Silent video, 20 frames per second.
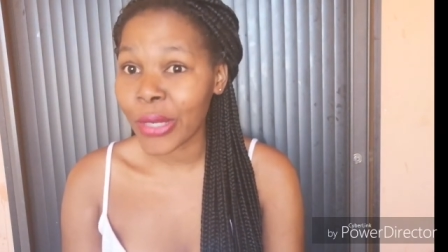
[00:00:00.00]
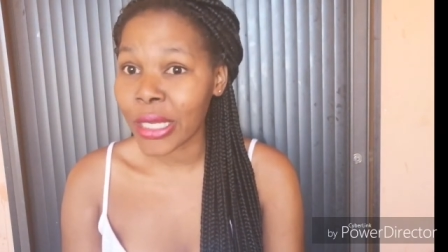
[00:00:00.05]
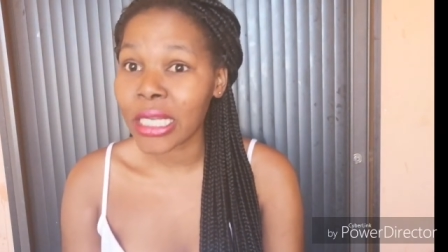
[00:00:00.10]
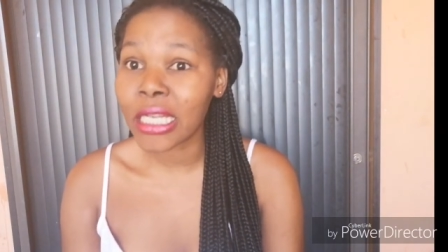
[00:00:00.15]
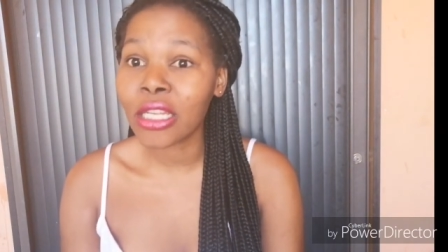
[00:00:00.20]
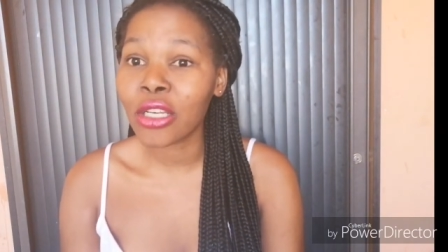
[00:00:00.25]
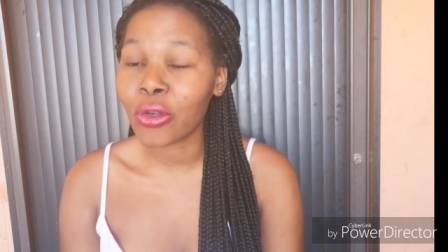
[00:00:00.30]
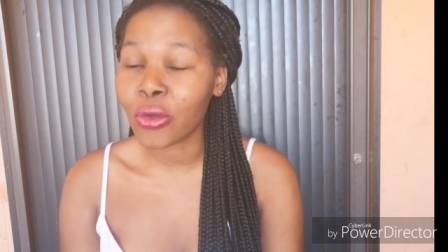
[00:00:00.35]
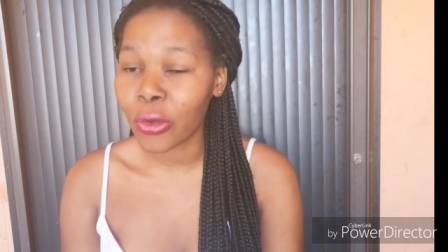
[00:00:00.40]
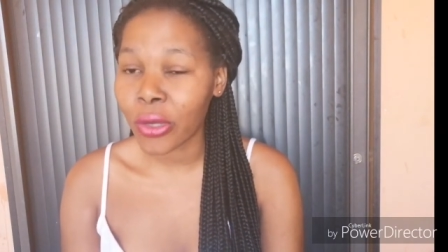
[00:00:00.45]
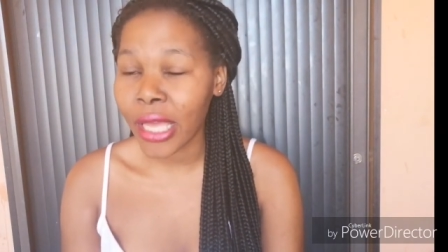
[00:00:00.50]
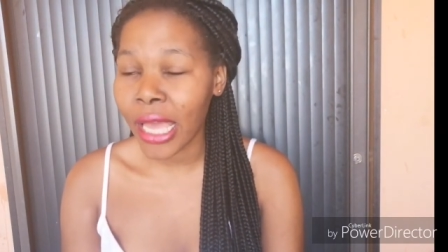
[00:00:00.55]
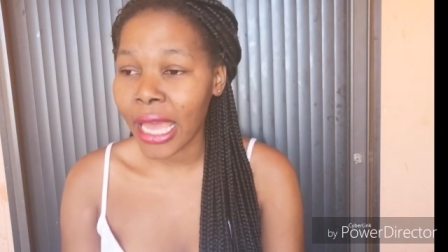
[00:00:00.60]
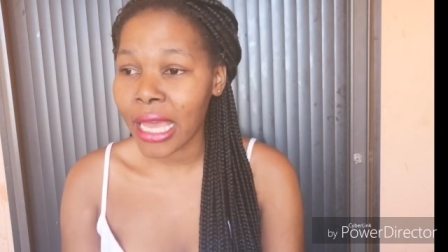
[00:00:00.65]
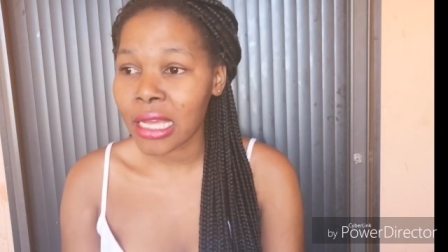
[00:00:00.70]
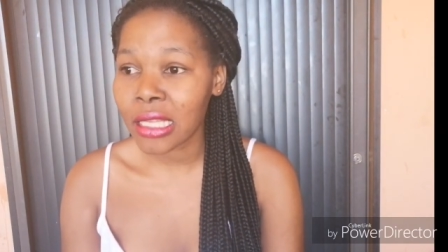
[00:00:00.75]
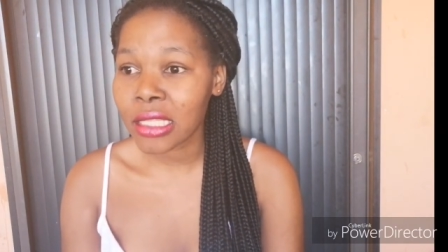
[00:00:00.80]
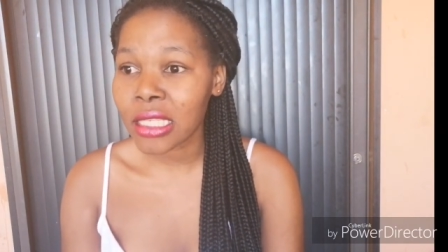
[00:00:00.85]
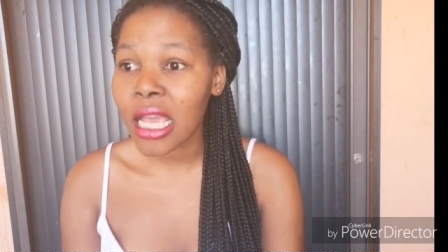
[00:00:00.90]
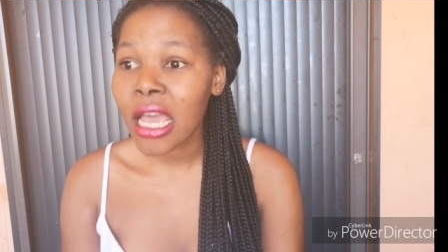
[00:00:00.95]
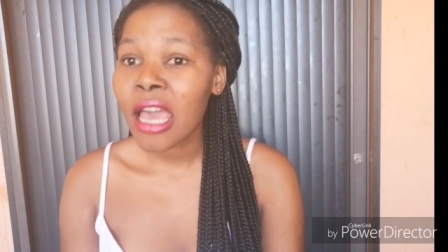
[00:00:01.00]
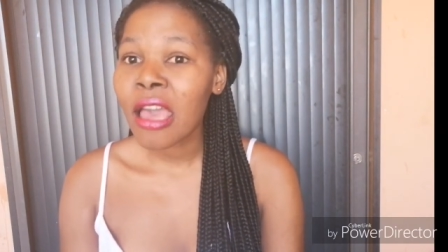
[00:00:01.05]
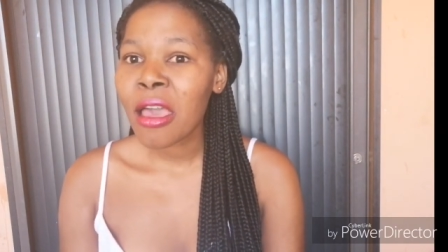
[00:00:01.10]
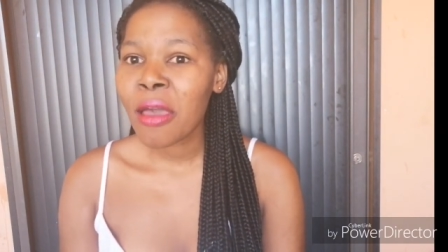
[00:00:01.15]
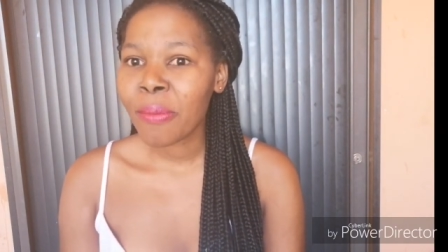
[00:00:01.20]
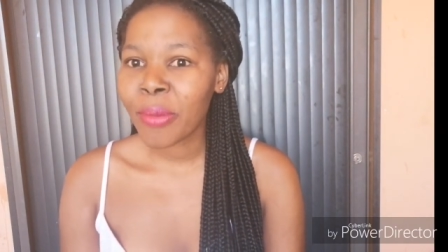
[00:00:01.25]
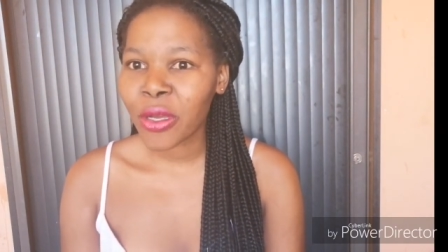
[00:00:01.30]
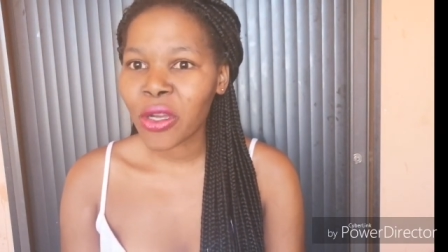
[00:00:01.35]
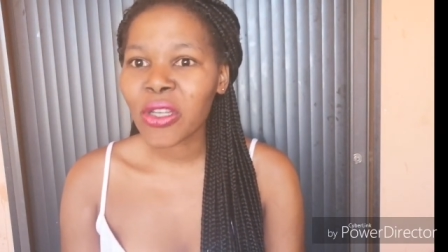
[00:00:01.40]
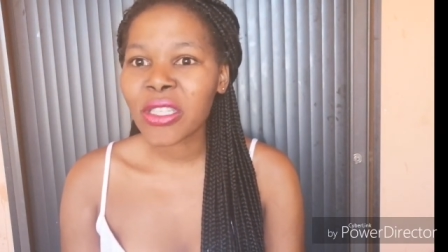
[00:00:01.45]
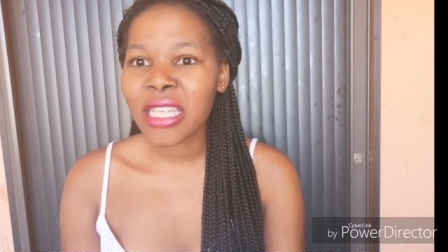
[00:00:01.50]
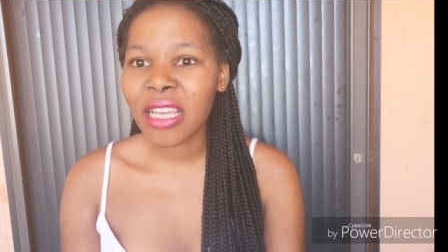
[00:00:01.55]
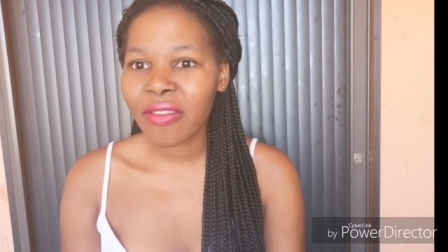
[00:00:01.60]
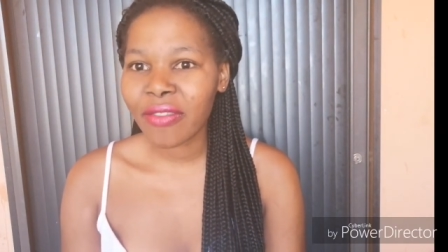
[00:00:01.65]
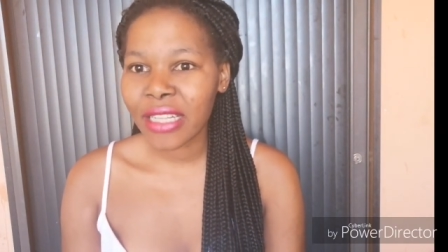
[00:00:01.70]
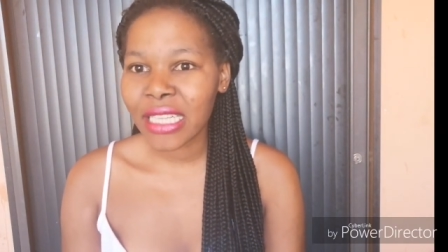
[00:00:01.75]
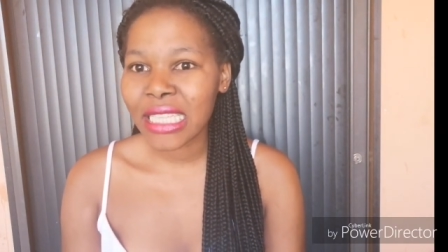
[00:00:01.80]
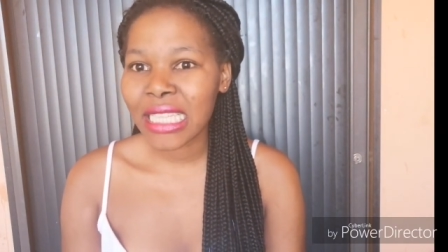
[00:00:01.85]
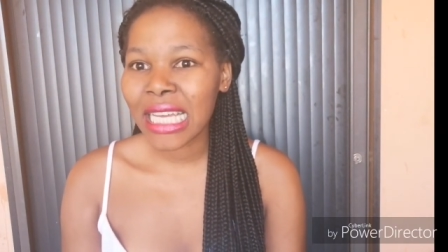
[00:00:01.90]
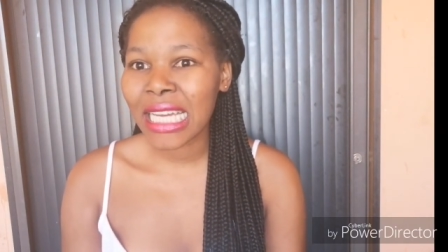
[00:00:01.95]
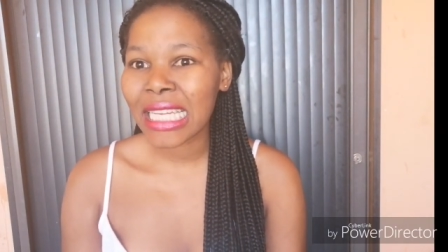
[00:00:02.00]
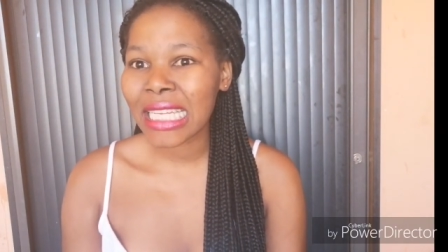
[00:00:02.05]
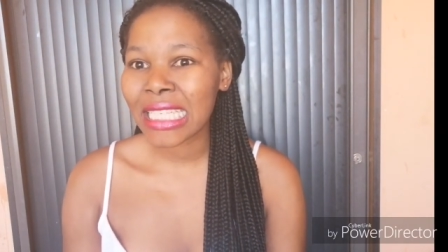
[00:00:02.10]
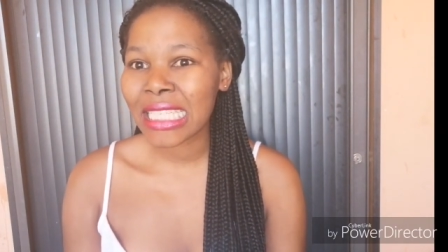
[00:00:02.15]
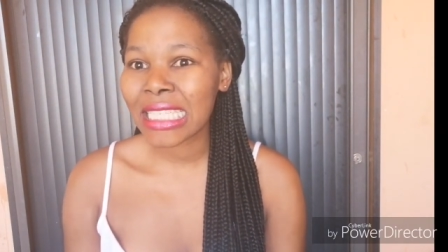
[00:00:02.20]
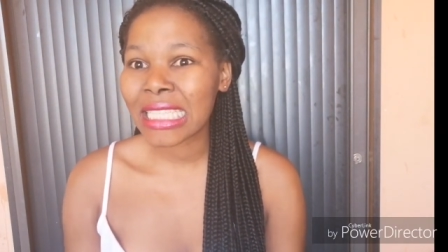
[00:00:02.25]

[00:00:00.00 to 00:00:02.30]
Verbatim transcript: really look at because I feel like